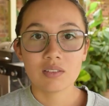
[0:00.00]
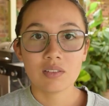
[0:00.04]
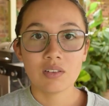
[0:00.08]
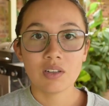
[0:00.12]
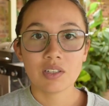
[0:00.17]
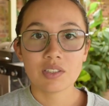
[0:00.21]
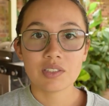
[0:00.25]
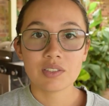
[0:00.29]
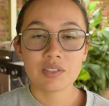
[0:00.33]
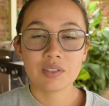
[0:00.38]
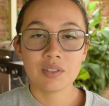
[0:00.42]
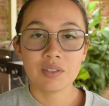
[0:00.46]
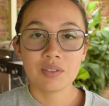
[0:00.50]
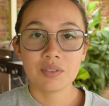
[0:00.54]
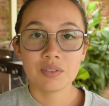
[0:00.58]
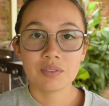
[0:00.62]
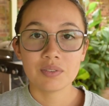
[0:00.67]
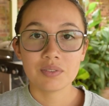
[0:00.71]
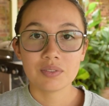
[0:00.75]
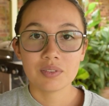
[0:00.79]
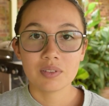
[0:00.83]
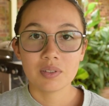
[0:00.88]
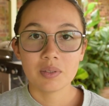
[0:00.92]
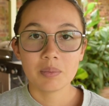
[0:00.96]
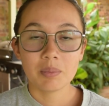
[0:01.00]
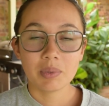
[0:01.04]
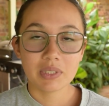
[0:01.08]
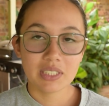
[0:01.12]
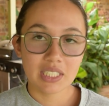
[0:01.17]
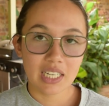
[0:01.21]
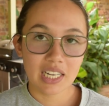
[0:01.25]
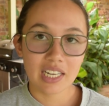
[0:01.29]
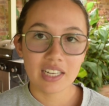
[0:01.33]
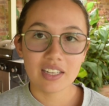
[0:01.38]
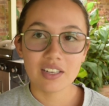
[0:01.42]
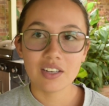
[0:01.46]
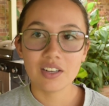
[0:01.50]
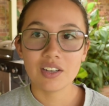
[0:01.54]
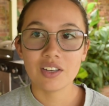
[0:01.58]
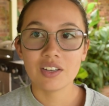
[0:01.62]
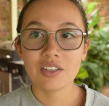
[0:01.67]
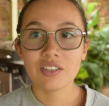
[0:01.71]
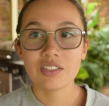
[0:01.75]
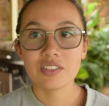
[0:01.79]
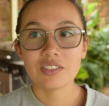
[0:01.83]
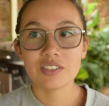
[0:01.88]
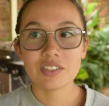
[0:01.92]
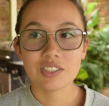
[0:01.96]
Lots of
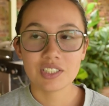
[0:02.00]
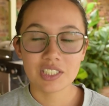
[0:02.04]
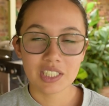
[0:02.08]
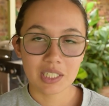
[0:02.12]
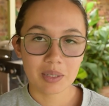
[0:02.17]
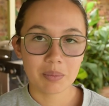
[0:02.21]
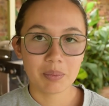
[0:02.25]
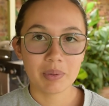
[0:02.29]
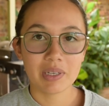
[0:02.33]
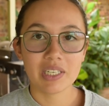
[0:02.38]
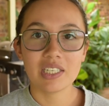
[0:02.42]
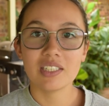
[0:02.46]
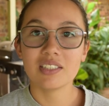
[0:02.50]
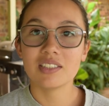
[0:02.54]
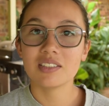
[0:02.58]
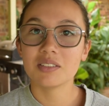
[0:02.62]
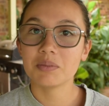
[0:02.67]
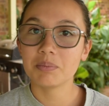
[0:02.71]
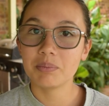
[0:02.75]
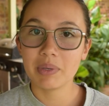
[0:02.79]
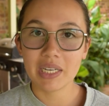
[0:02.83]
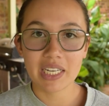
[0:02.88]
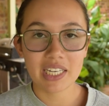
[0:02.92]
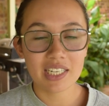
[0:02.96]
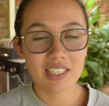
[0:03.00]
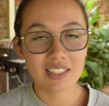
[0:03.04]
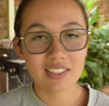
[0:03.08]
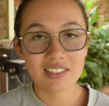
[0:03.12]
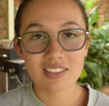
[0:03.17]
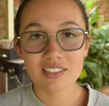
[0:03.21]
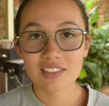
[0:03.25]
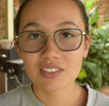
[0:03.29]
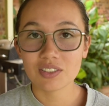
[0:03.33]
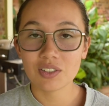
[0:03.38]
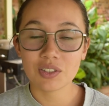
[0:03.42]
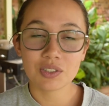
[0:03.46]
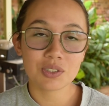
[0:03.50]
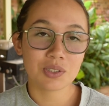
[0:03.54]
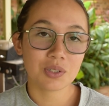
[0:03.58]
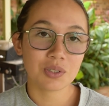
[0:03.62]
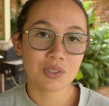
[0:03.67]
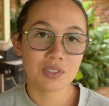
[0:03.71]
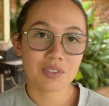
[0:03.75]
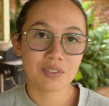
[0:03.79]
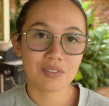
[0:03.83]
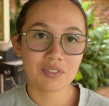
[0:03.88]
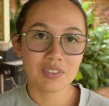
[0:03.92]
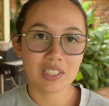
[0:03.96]
potatoes, chickpeas, beans, those
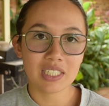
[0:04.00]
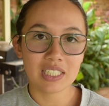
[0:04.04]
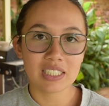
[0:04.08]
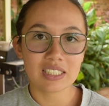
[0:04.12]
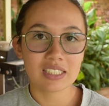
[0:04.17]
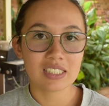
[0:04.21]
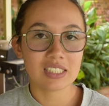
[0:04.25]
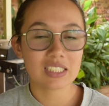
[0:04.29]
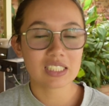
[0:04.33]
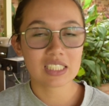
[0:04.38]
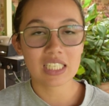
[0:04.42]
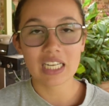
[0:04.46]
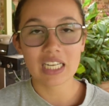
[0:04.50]
sorts of things, just